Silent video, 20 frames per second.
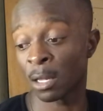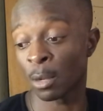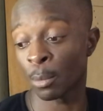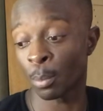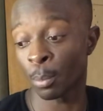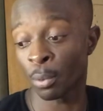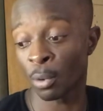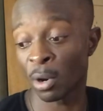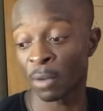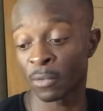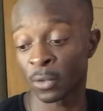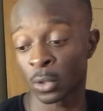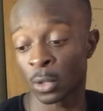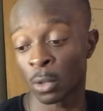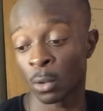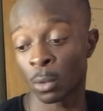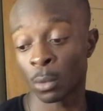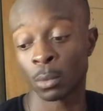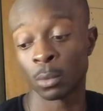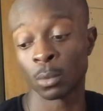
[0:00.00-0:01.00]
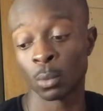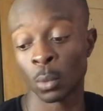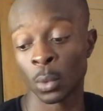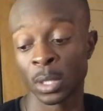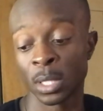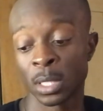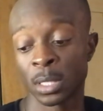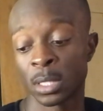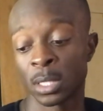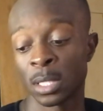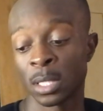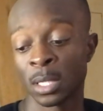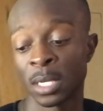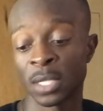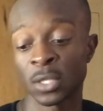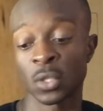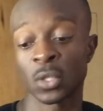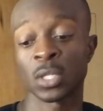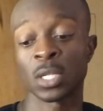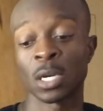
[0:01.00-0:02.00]
a preference on when is it
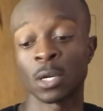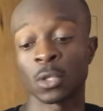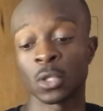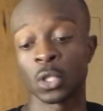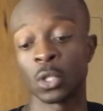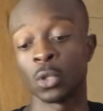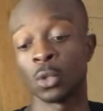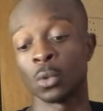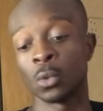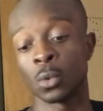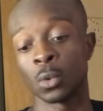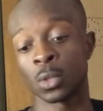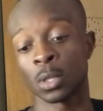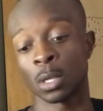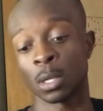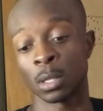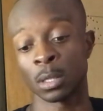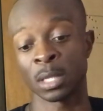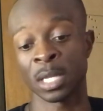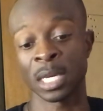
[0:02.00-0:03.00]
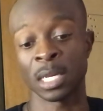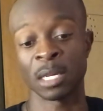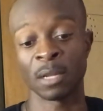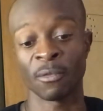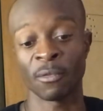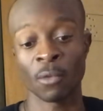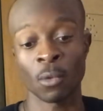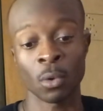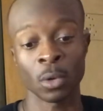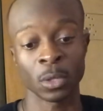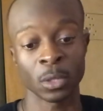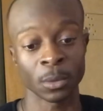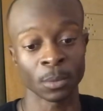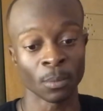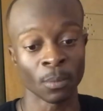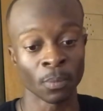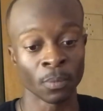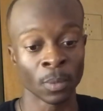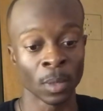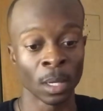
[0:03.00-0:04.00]
necessary to use deadly force.
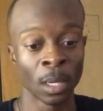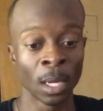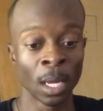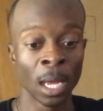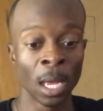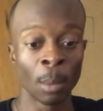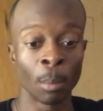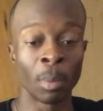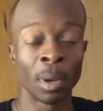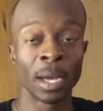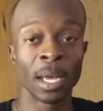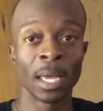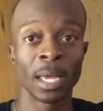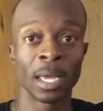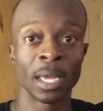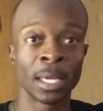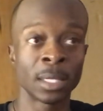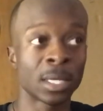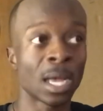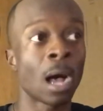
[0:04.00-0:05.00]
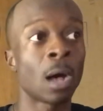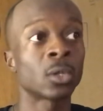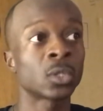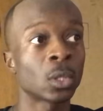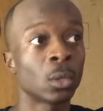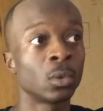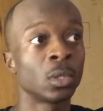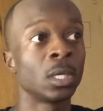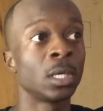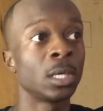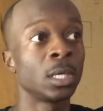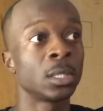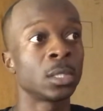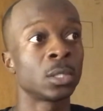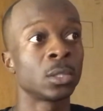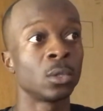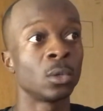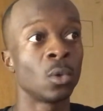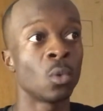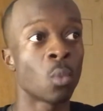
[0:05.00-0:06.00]
But it's also good
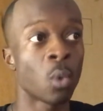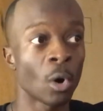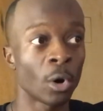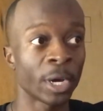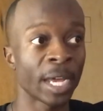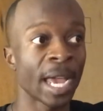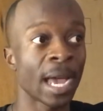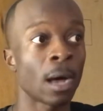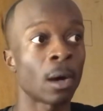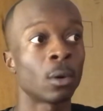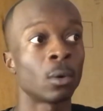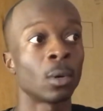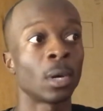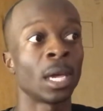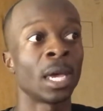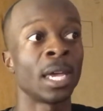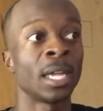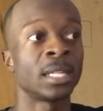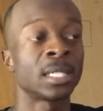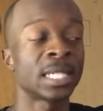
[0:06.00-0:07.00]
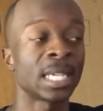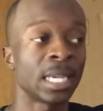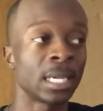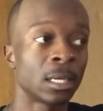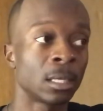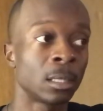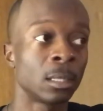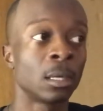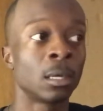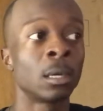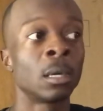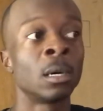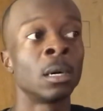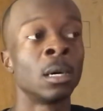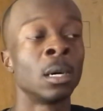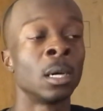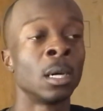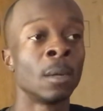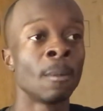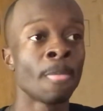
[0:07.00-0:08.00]
to work out and take a little,
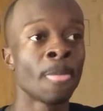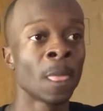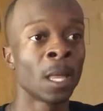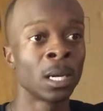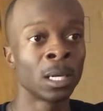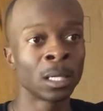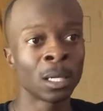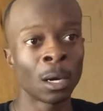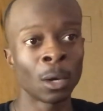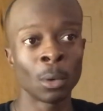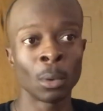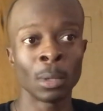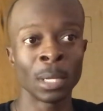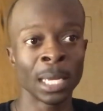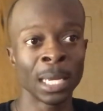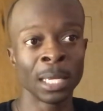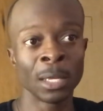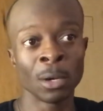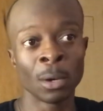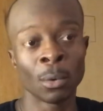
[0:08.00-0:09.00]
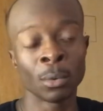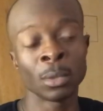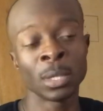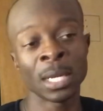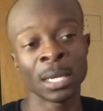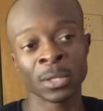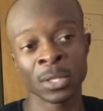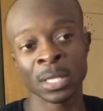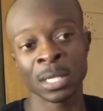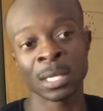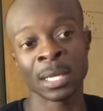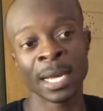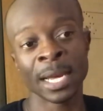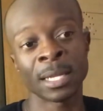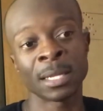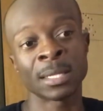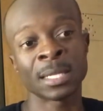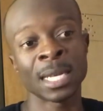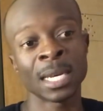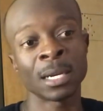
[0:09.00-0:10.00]
you don't necessarily have
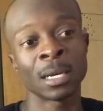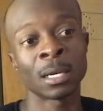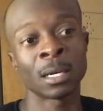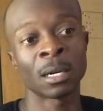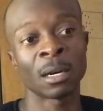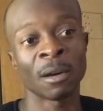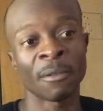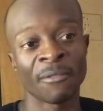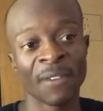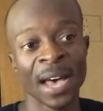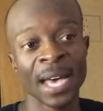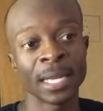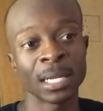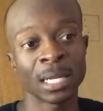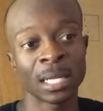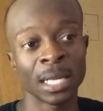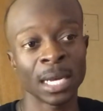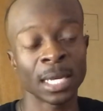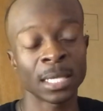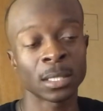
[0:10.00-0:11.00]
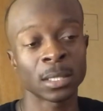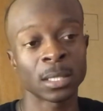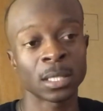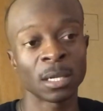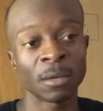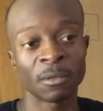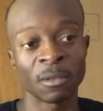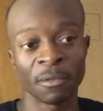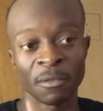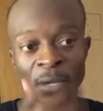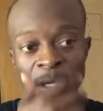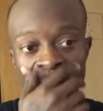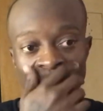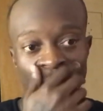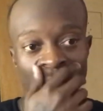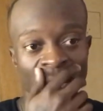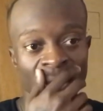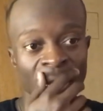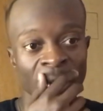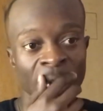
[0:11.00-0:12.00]
to take a fighting class or self-defense
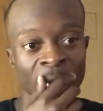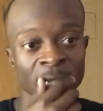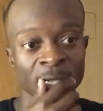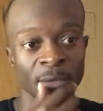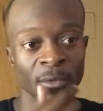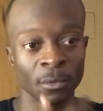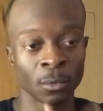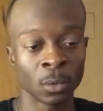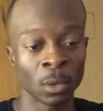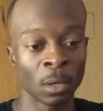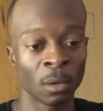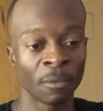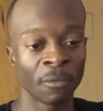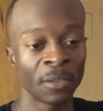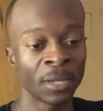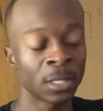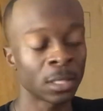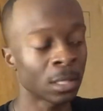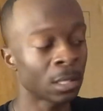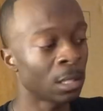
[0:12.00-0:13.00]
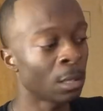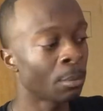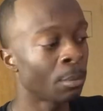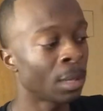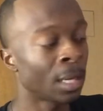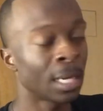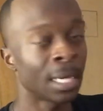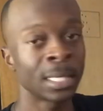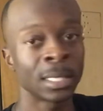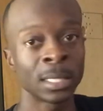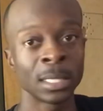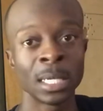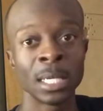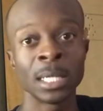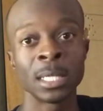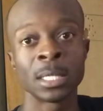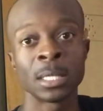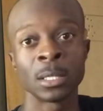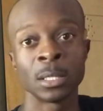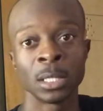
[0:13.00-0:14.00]
class, physically, but it's good
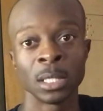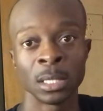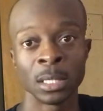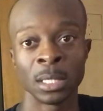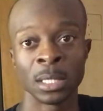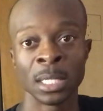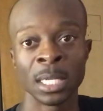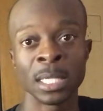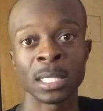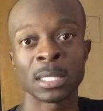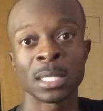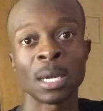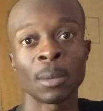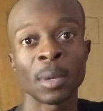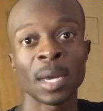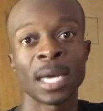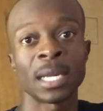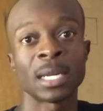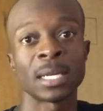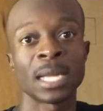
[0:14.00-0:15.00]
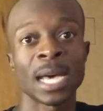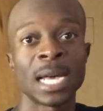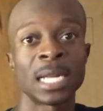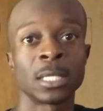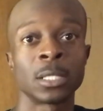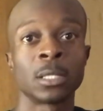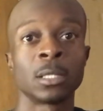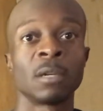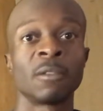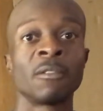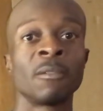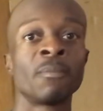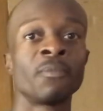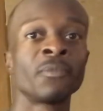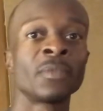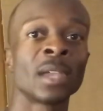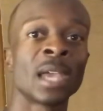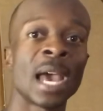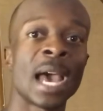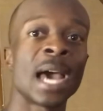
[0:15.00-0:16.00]
to get some kind of knowledge of
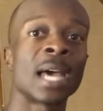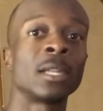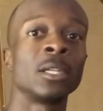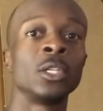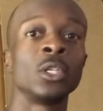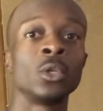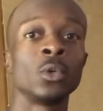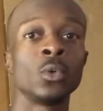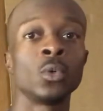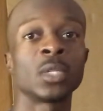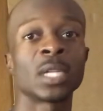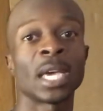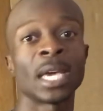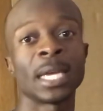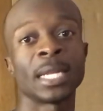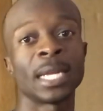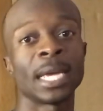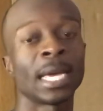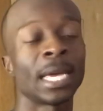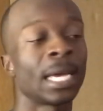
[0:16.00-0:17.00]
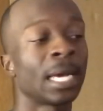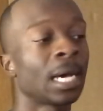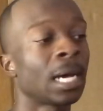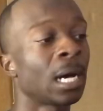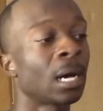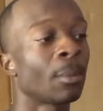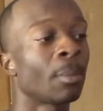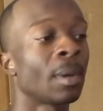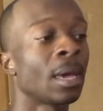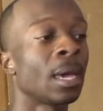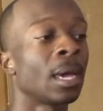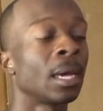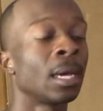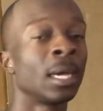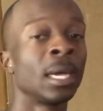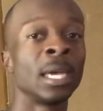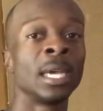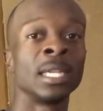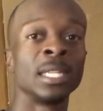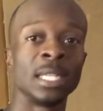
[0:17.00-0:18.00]
how to use hand-to-hand compact
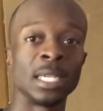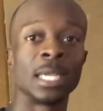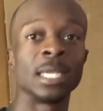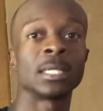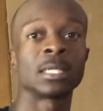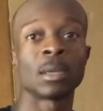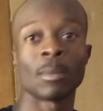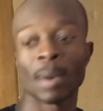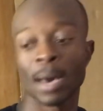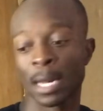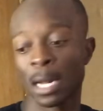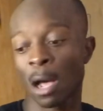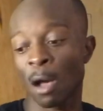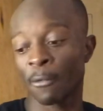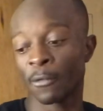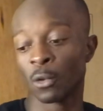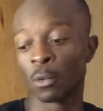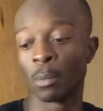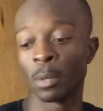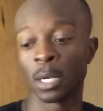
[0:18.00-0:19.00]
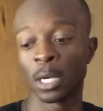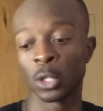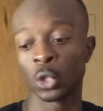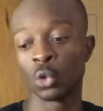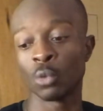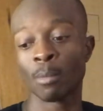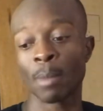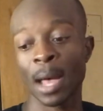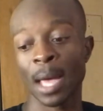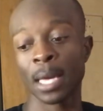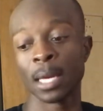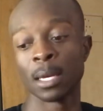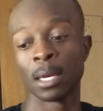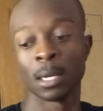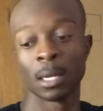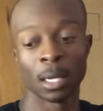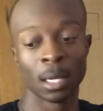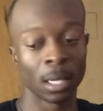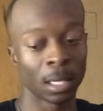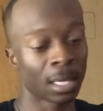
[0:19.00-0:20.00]
to get somebody off you, because you might,
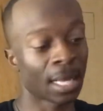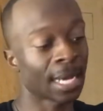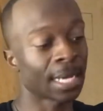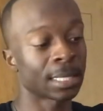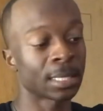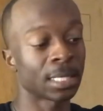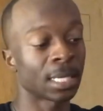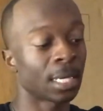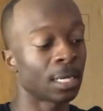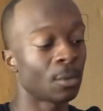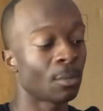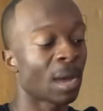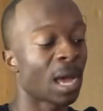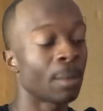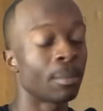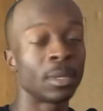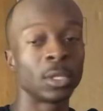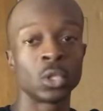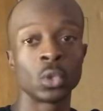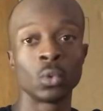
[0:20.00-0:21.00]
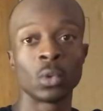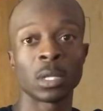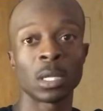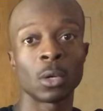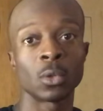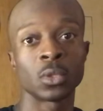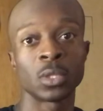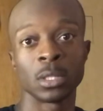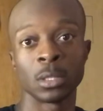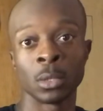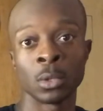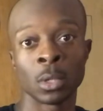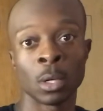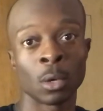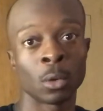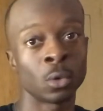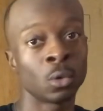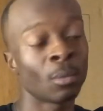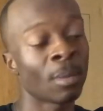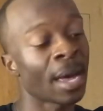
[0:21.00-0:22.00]
like I said, you might be too close to,
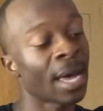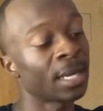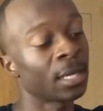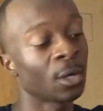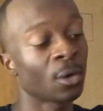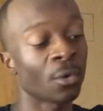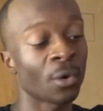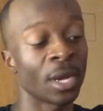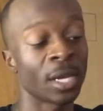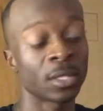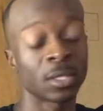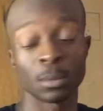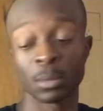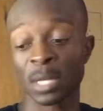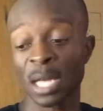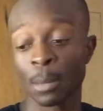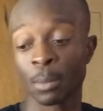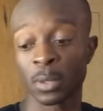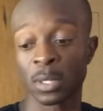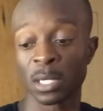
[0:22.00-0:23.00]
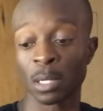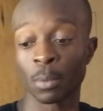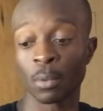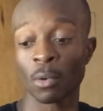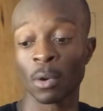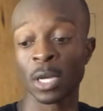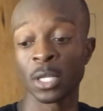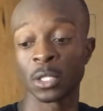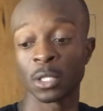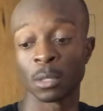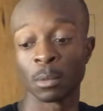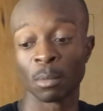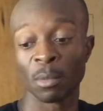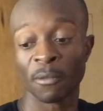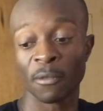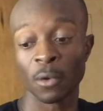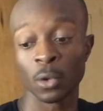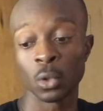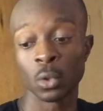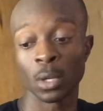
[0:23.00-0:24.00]
you might have to create some type of separation
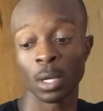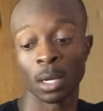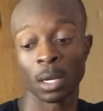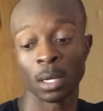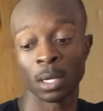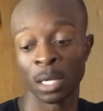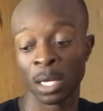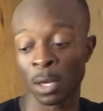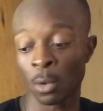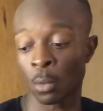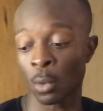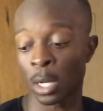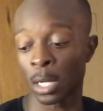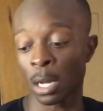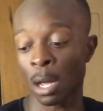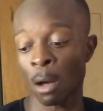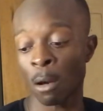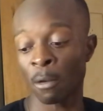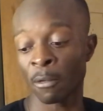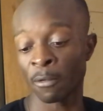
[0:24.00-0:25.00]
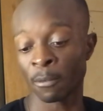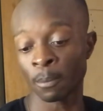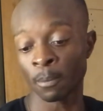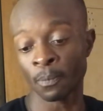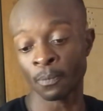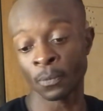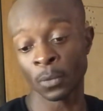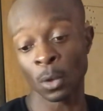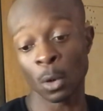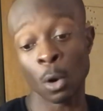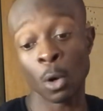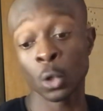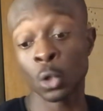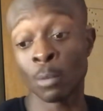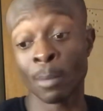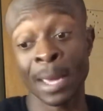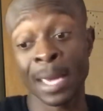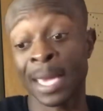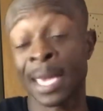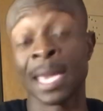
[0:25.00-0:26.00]
before you can get one off, or you
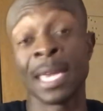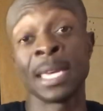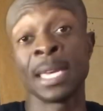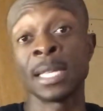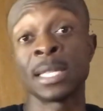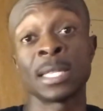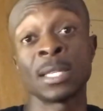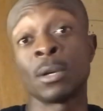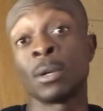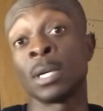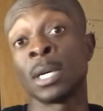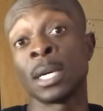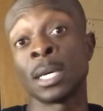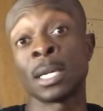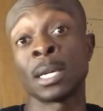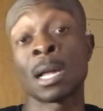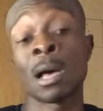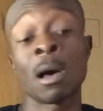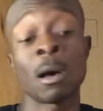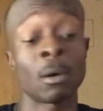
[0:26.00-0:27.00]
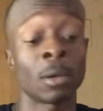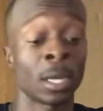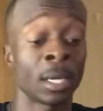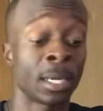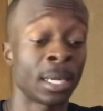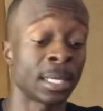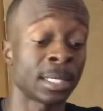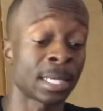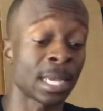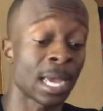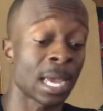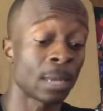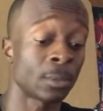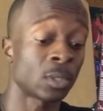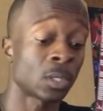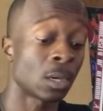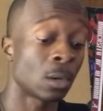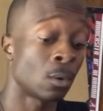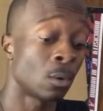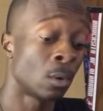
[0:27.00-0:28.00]
can't get to your gun at all at that time.
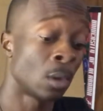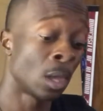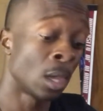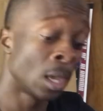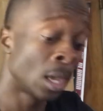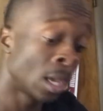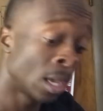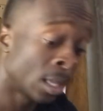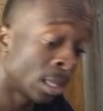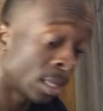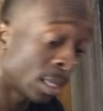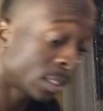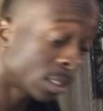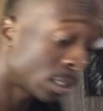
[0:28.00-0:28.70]
So that's